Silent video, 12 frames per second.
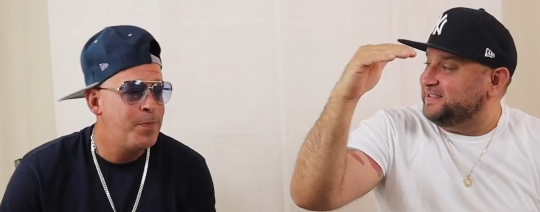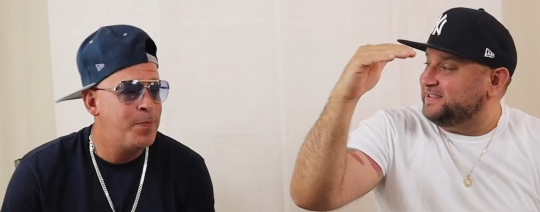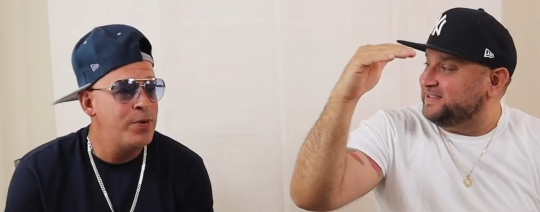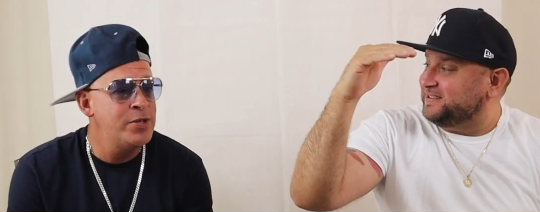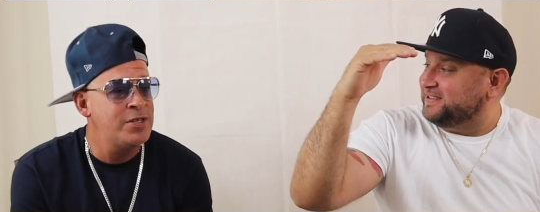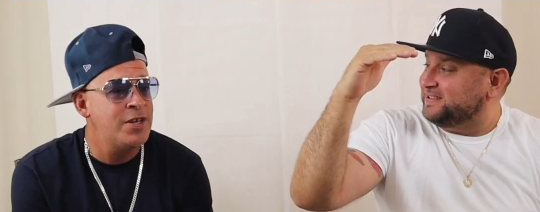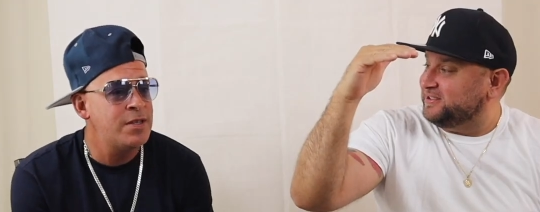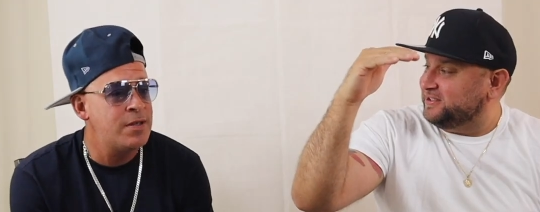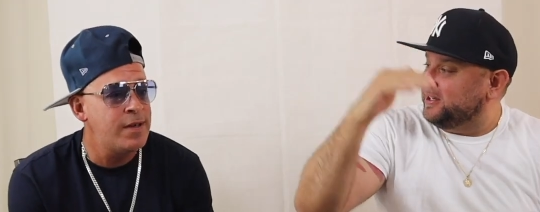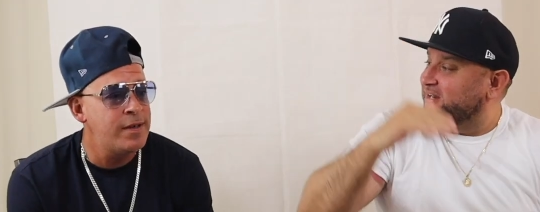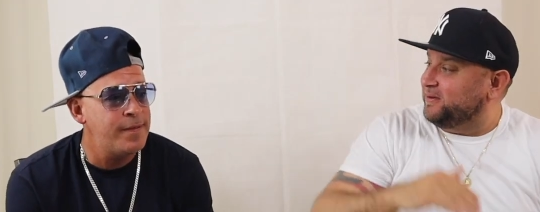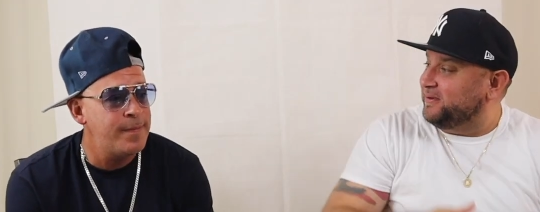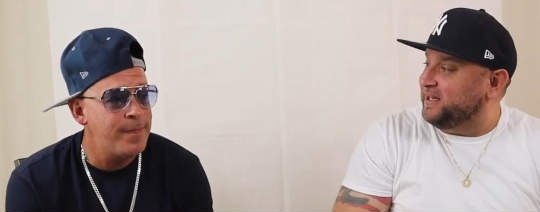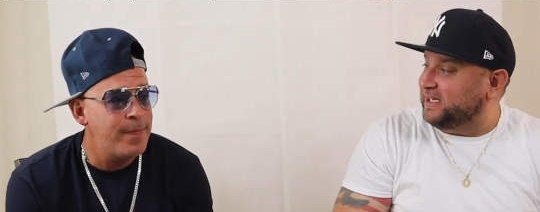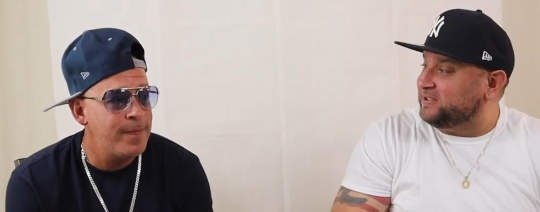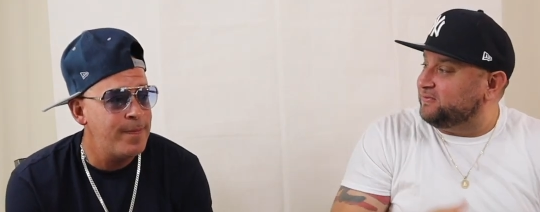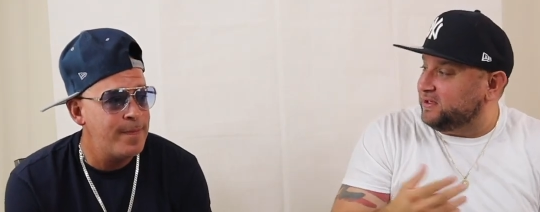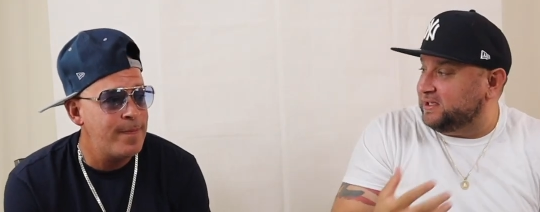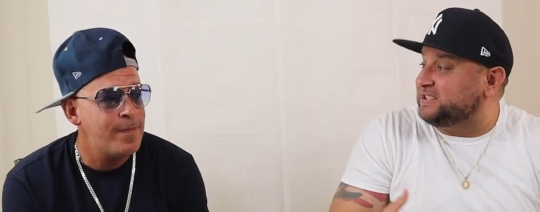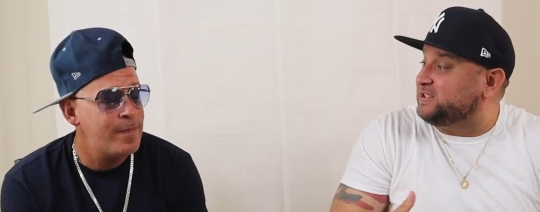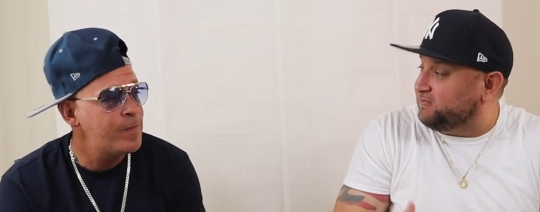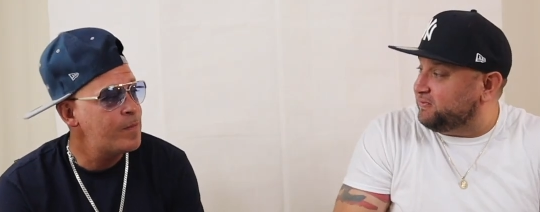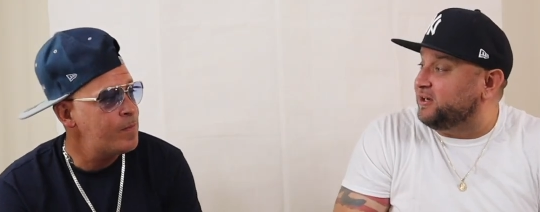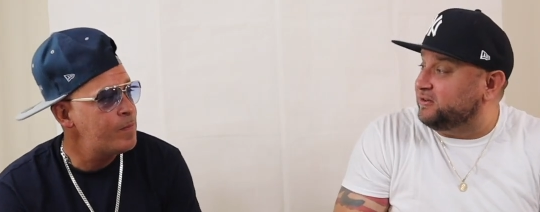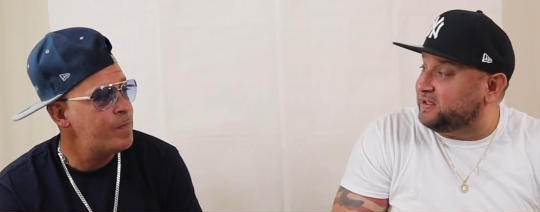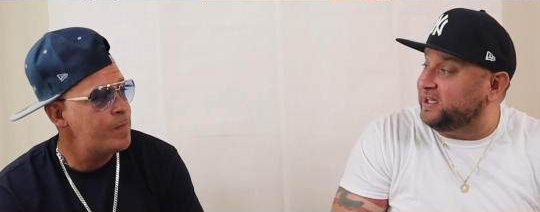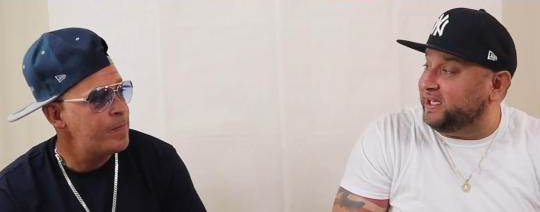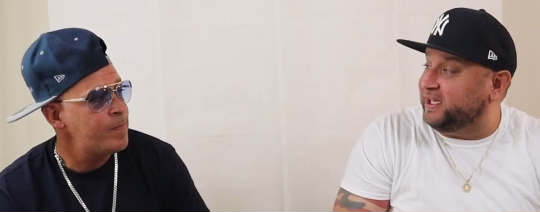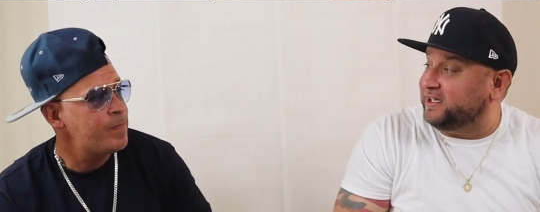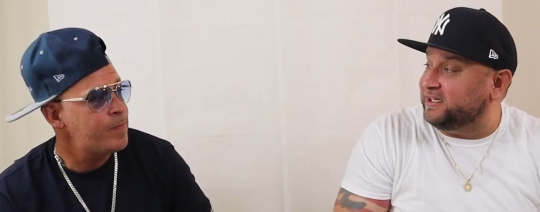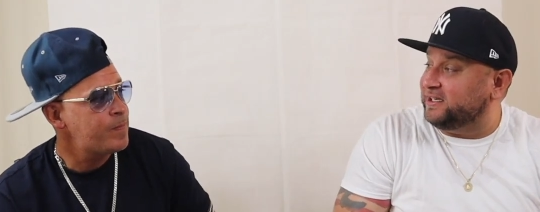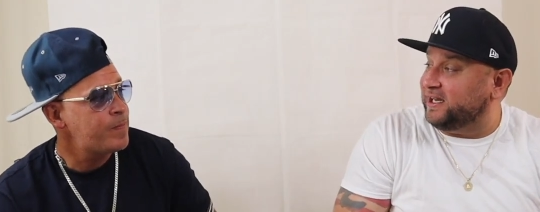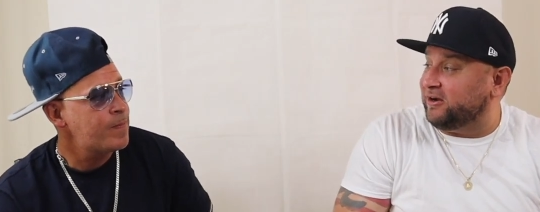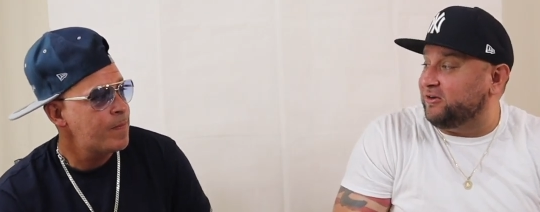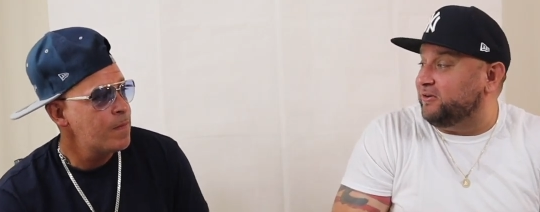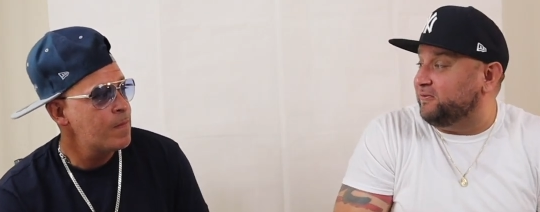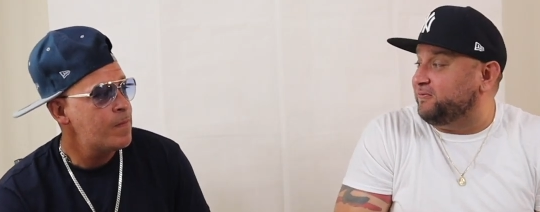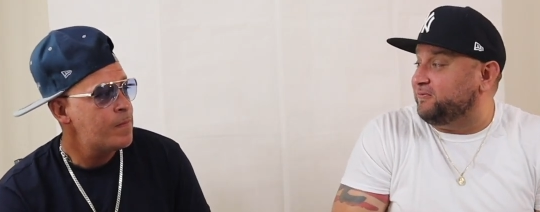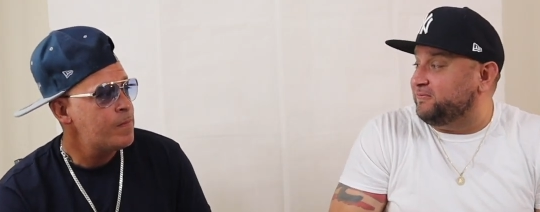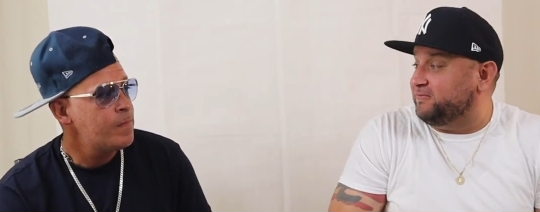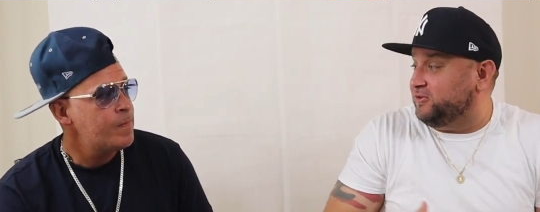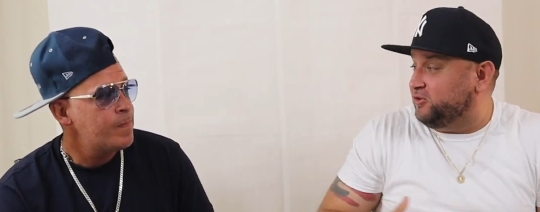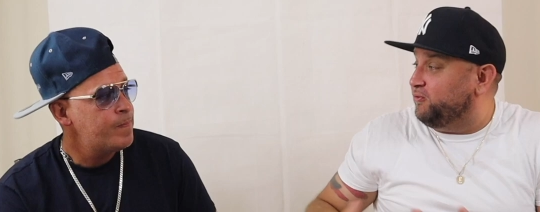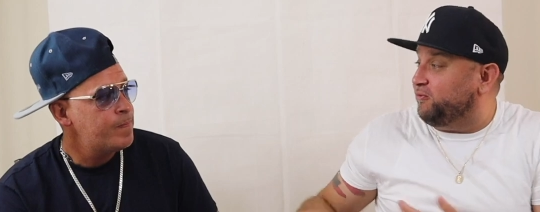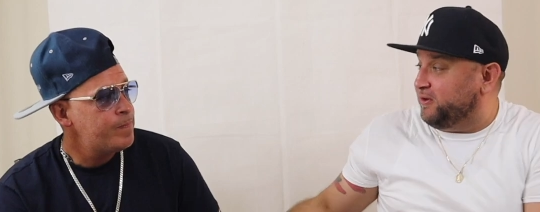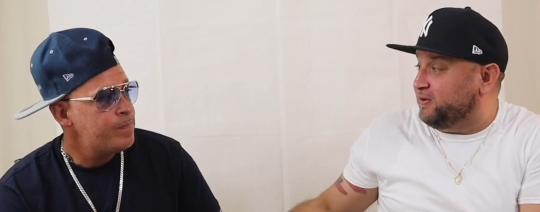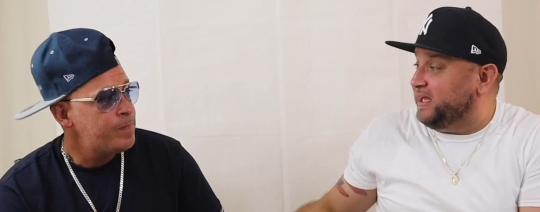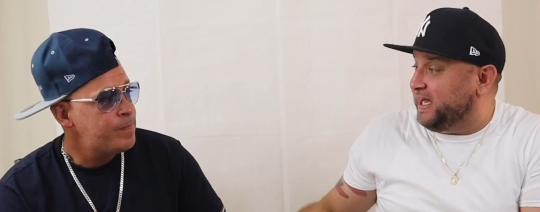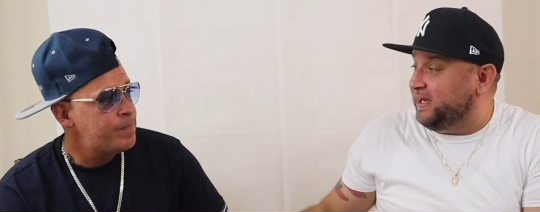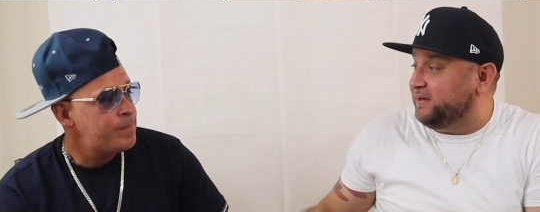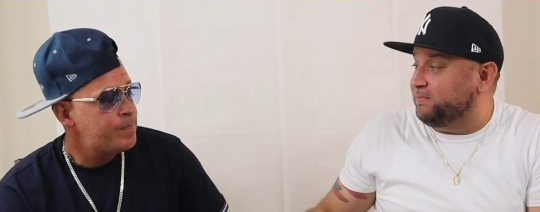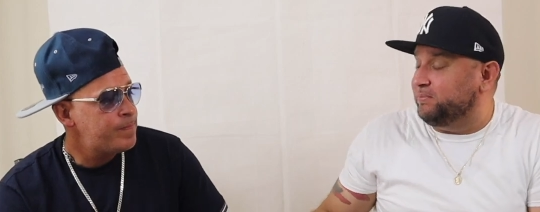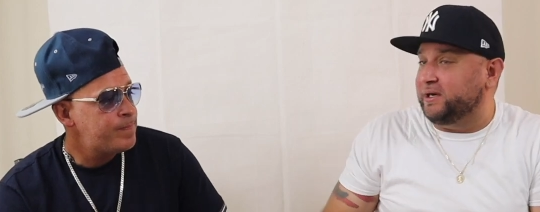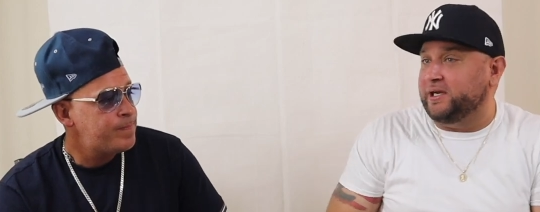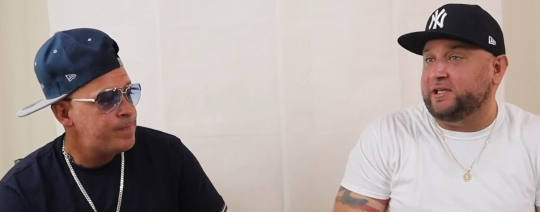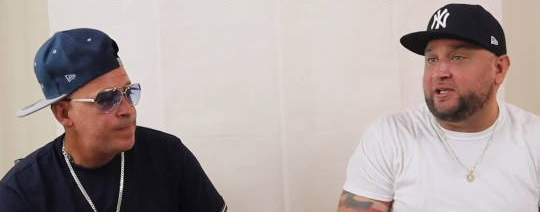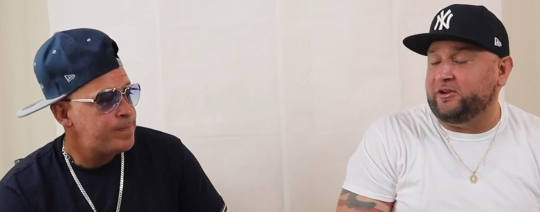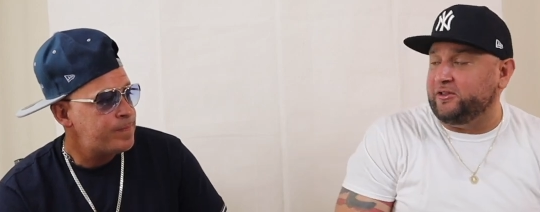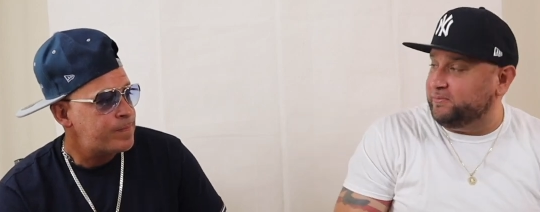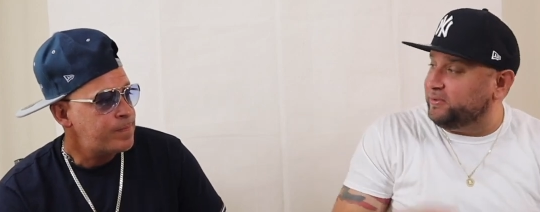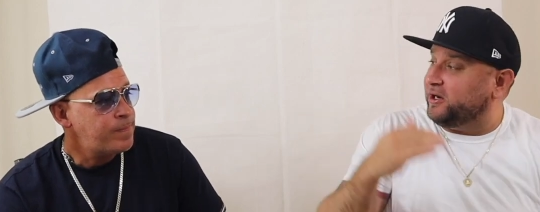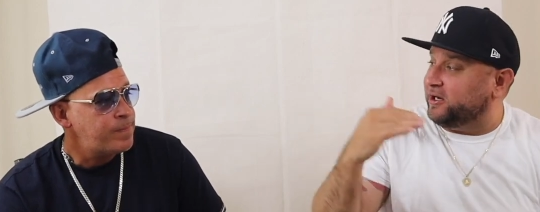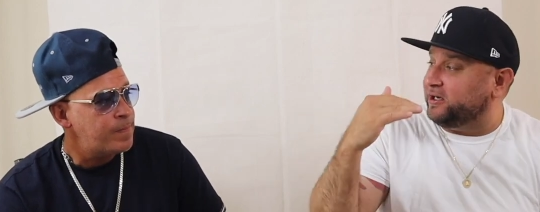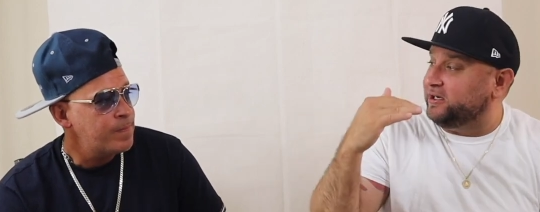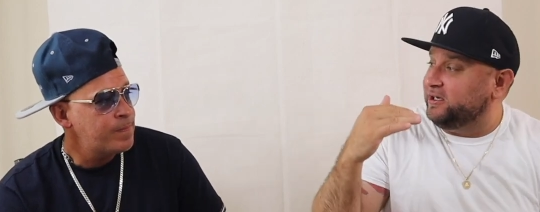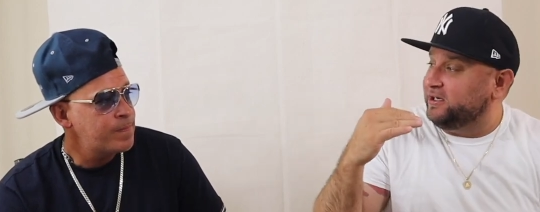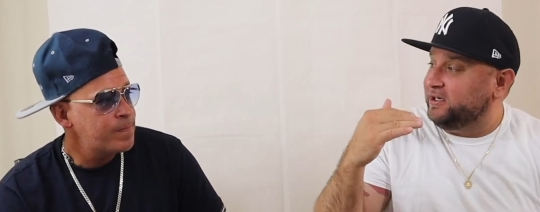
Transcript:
Speaker 1: appreciate
Speaker 2: that. You know what I mean? That's a that's a real thing. I don't know if you feel that, but you're the bar.